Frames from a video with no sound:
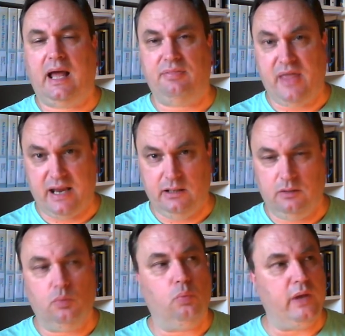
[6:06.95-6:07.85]
And
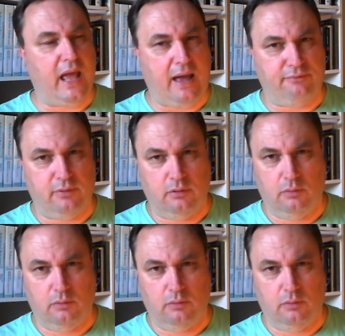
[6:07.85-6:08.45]
then we have